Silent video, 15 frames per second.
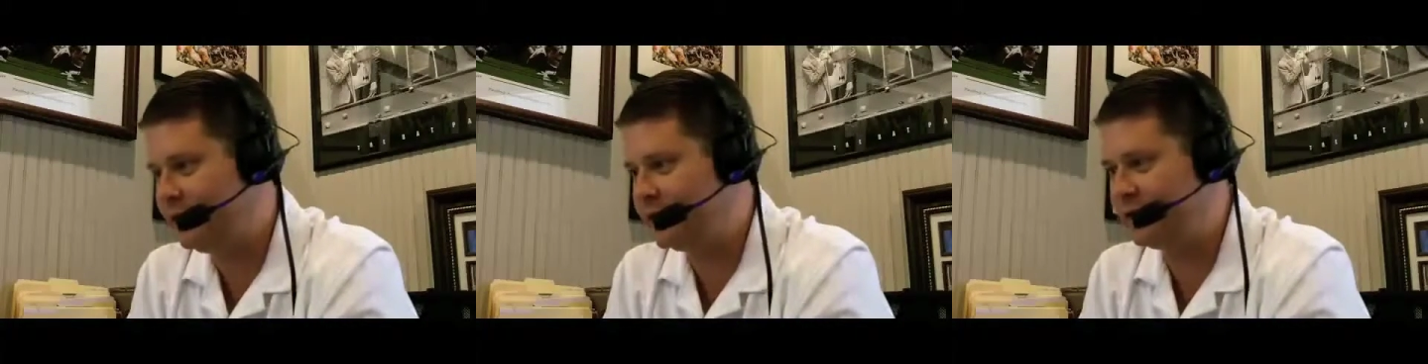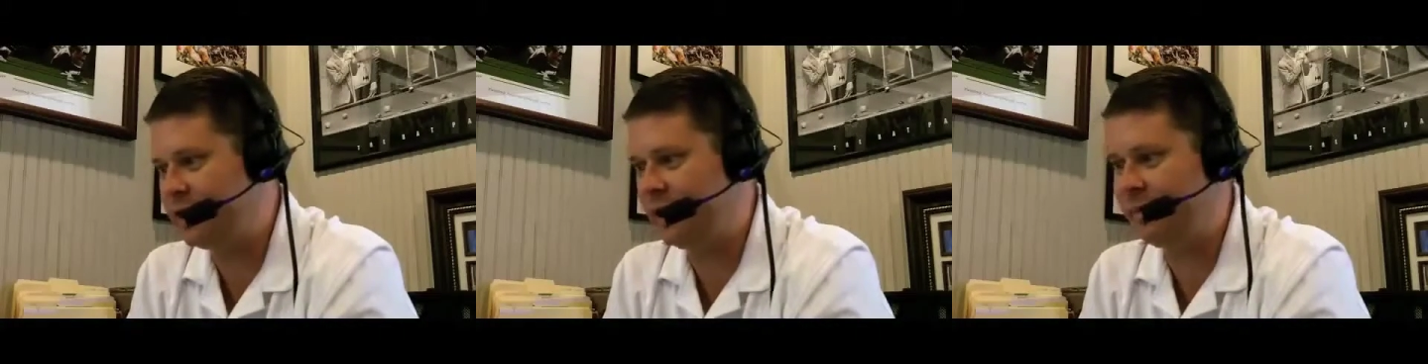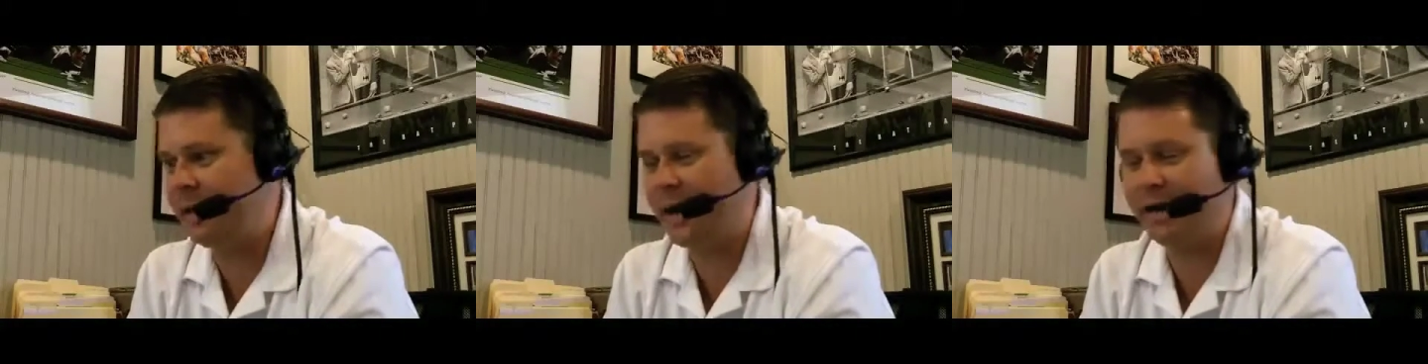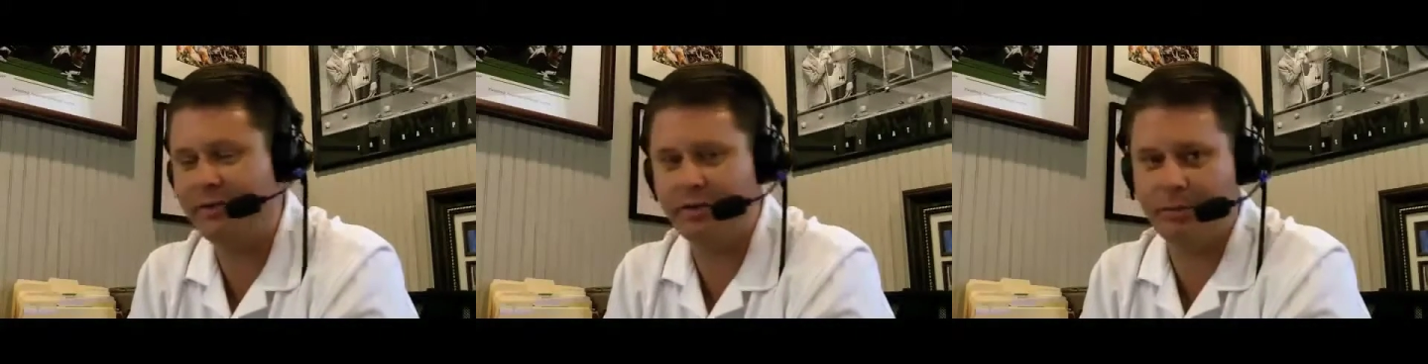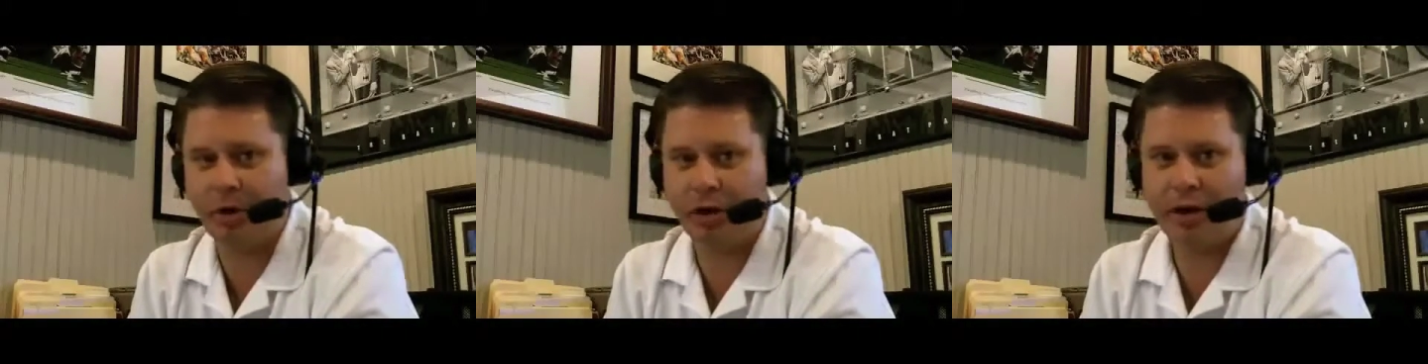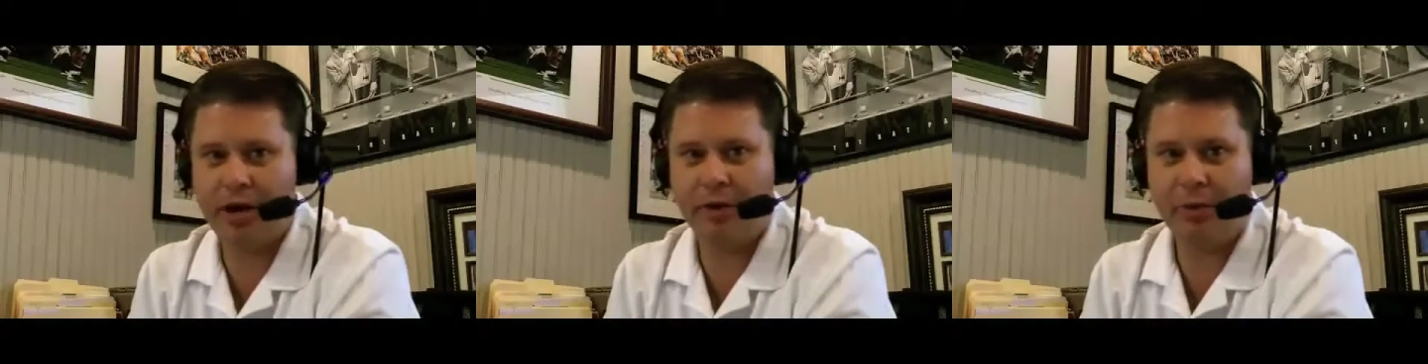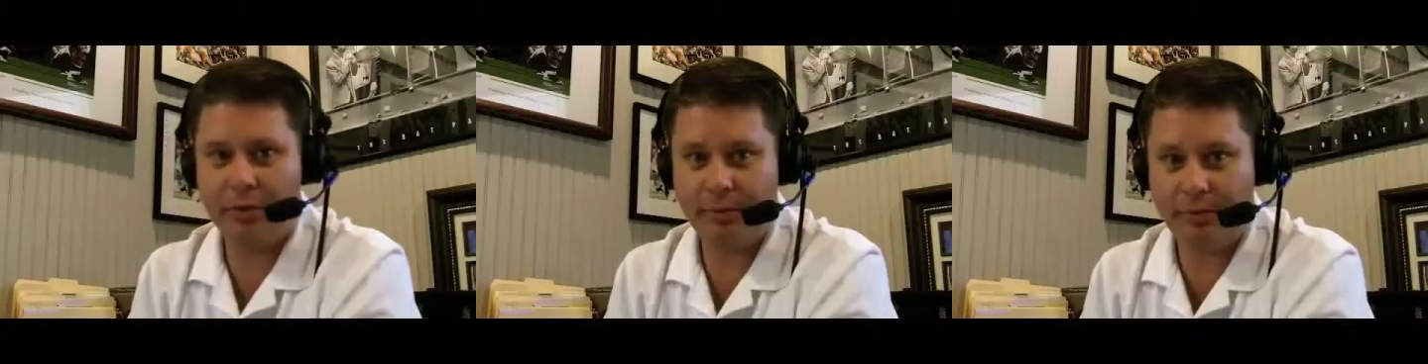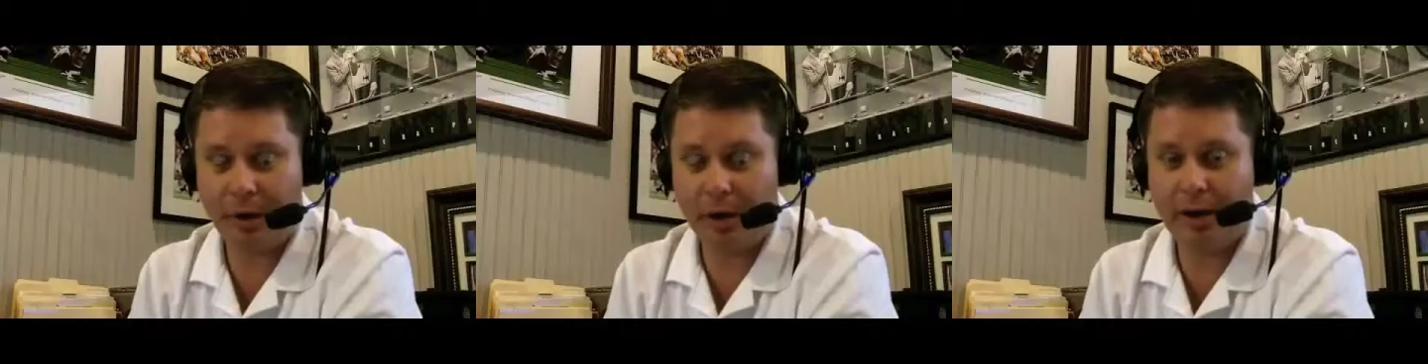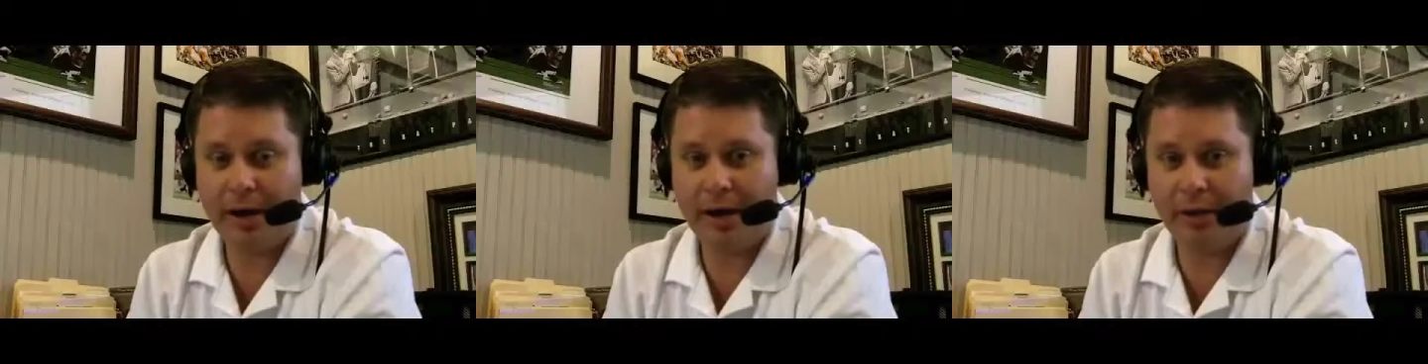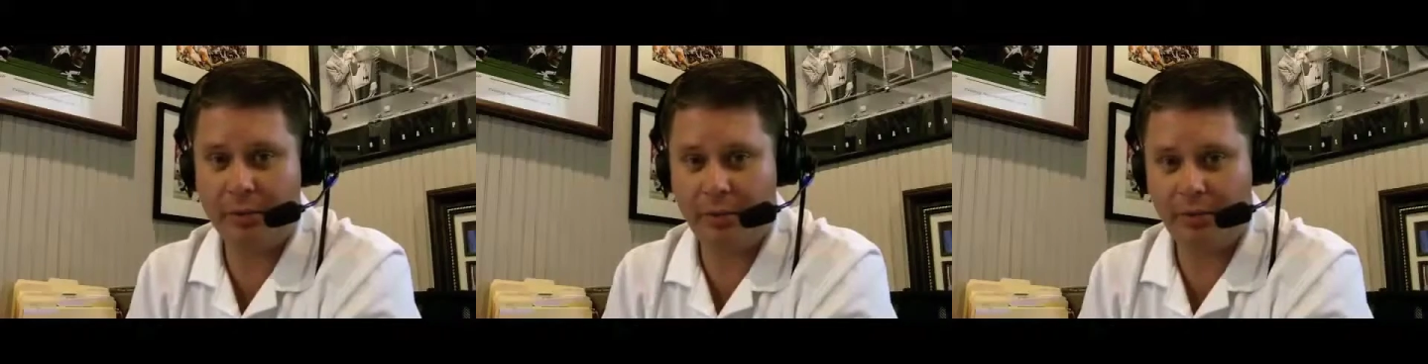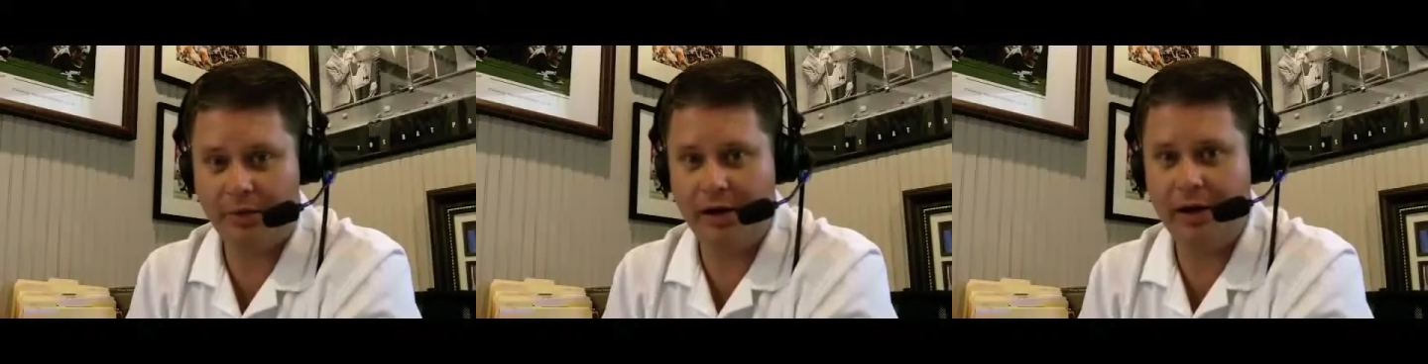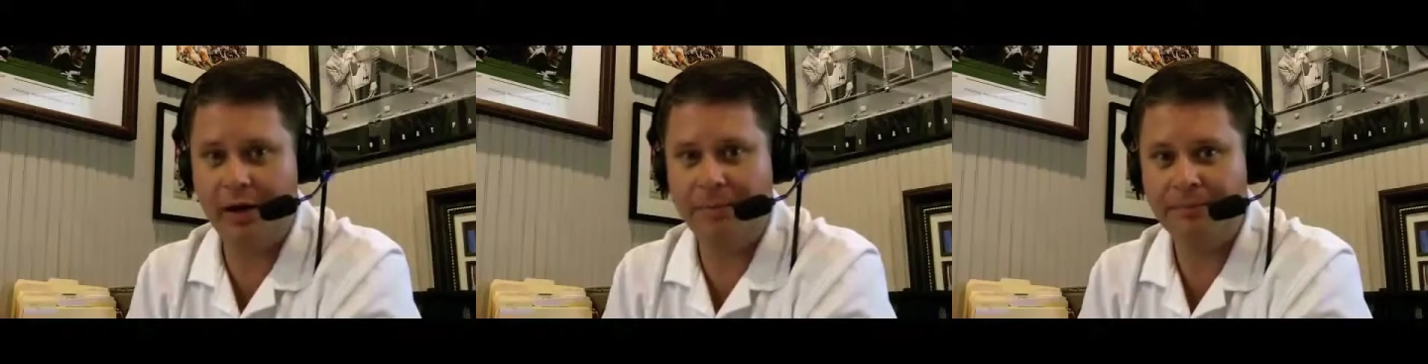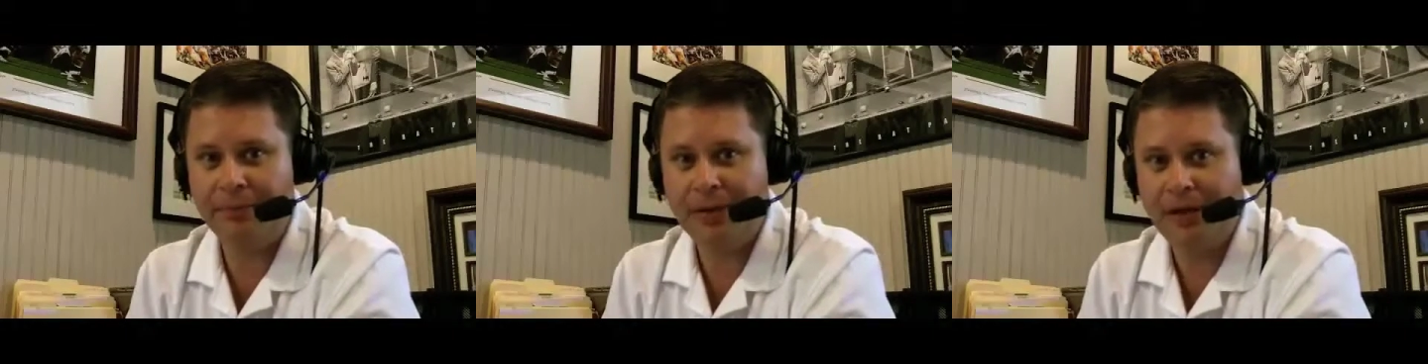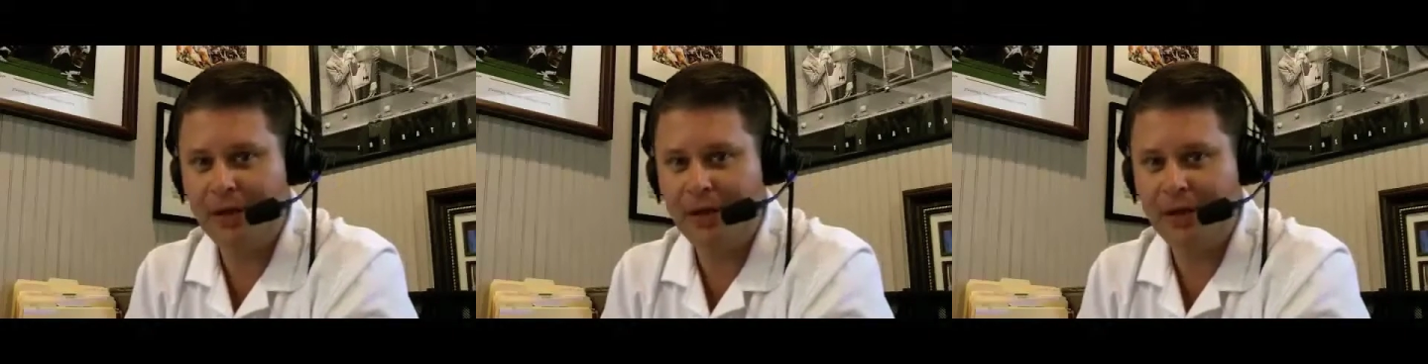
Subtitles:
setup guy for Mariano Rivera